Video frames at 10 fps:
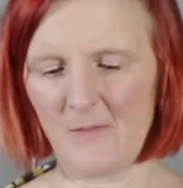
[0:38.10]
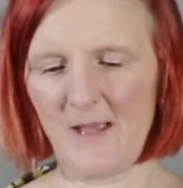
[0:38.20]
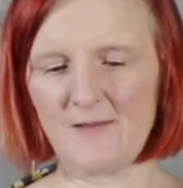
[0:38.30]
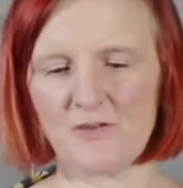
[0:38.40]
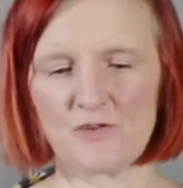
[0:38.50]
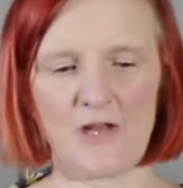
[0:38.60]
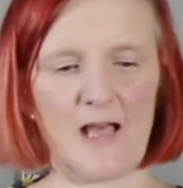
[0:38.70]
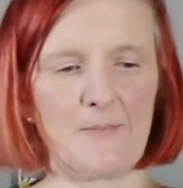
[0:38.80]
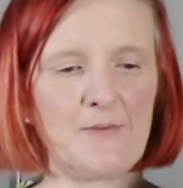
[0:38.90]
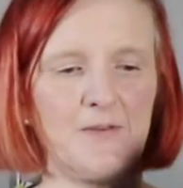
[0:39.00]
the
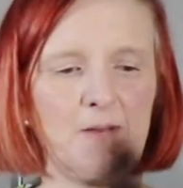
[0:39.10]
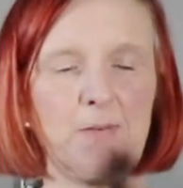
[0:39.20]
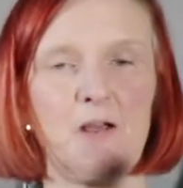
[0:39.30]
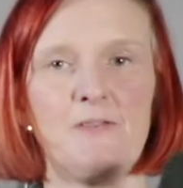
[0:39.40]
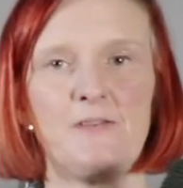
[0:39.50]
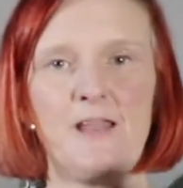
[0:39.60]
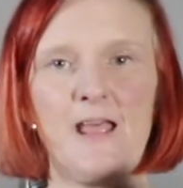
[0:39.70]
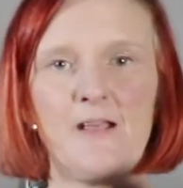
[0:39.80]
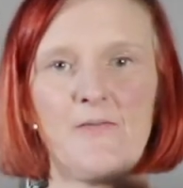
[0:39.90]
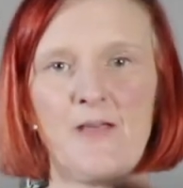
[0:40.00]
straps and applied the
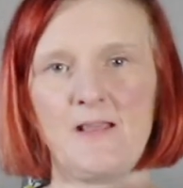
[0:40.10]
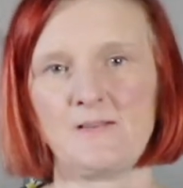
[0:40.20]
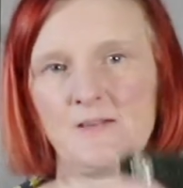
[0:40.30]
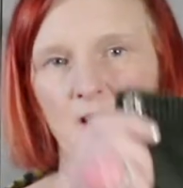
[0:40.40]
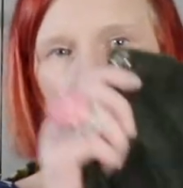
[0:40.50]
neck facing,